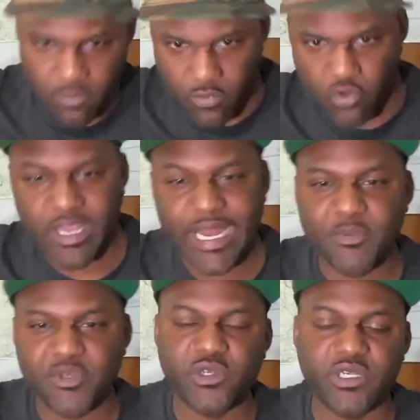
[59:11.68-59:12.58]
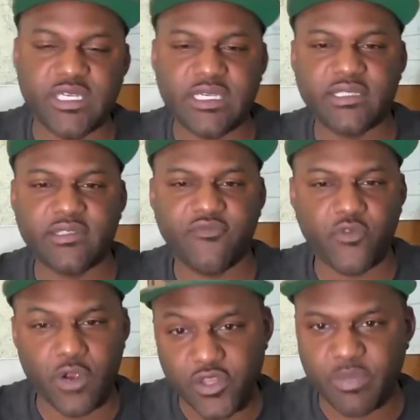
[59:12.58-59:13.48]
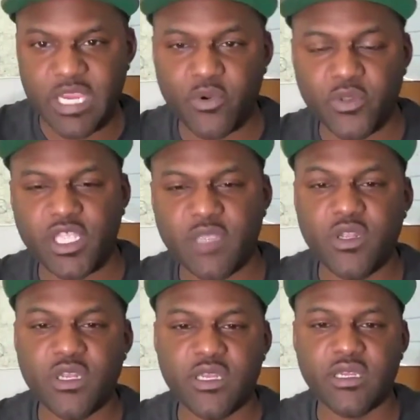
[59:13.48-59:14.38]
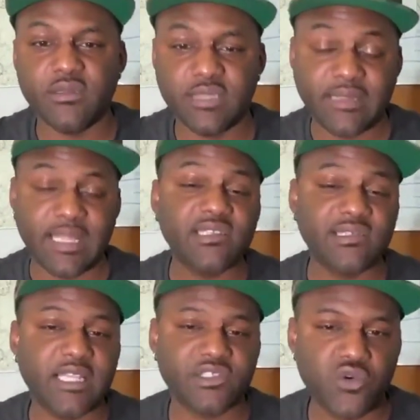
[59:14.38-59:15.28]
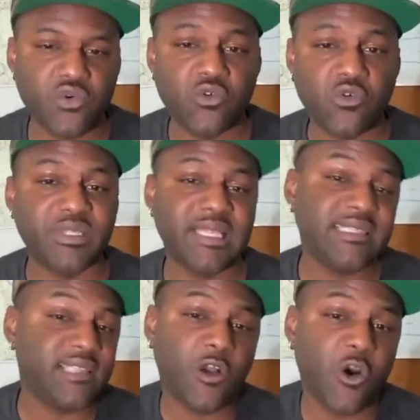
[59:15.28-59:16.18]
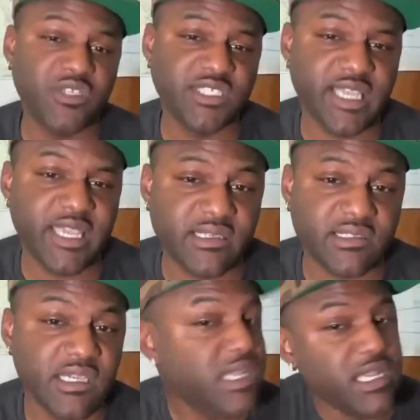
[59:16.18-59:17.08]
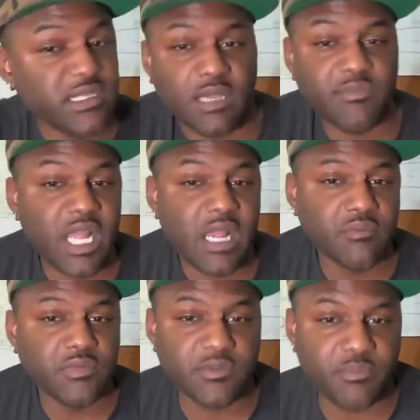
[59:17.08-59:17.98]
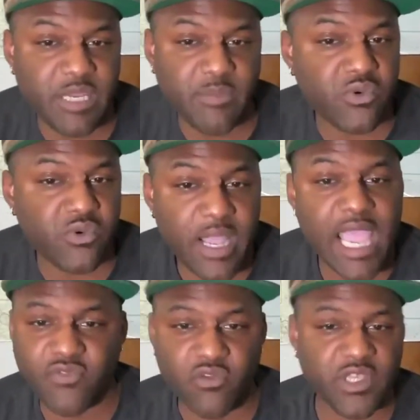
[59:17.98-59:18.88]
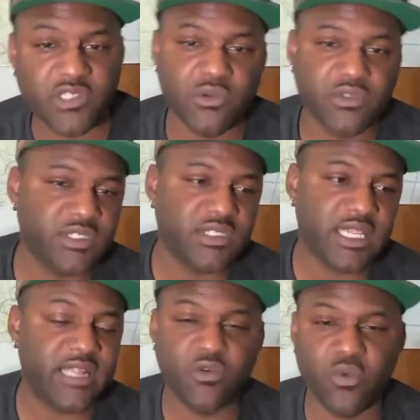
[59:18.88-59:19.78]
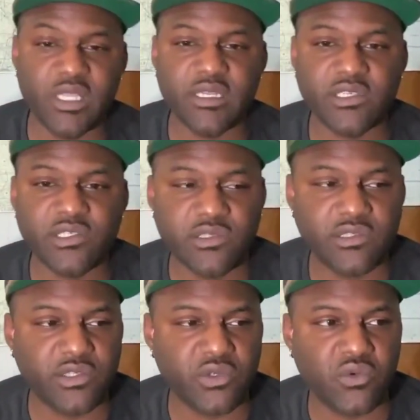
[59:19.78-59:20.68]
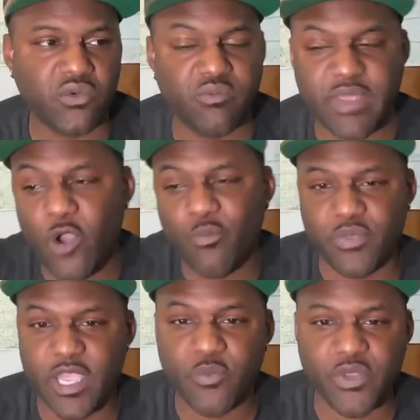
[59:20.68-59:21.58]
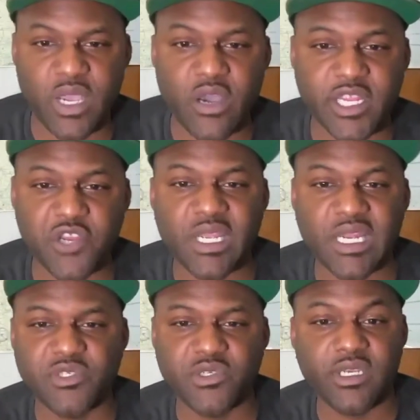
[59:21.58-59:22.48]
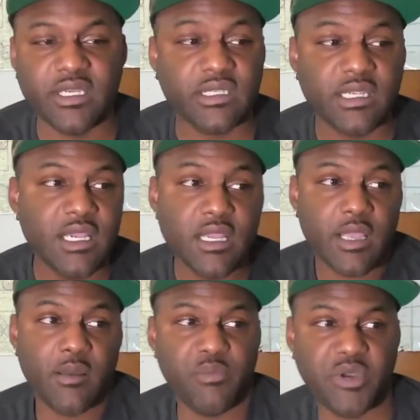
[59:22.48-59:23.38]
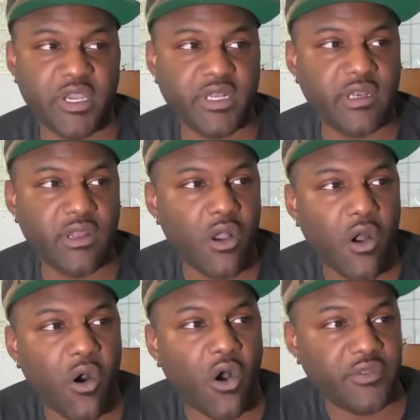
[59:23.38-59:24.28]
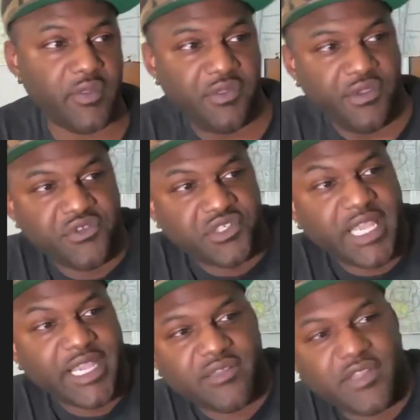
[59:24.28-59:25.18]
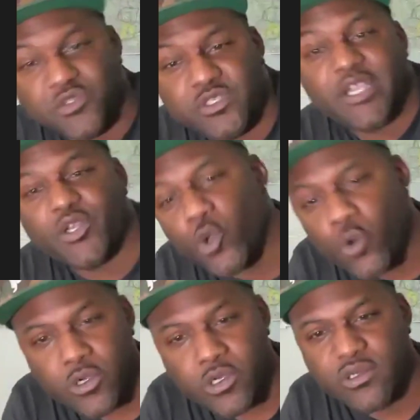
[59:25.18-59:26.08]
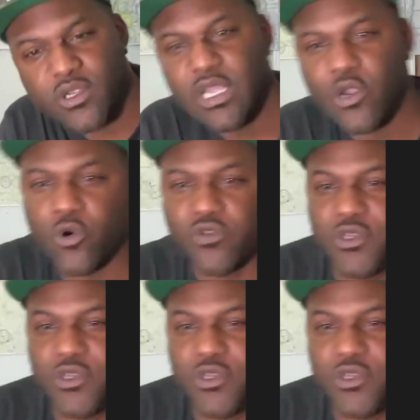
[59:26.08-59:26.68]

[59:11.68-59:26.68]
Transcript: create opportunities for other people in the community, that's cool, but that's not always the case. Sometimes people have the resources and the willingness to help you out and create opportunity, but they're just like a door, or they're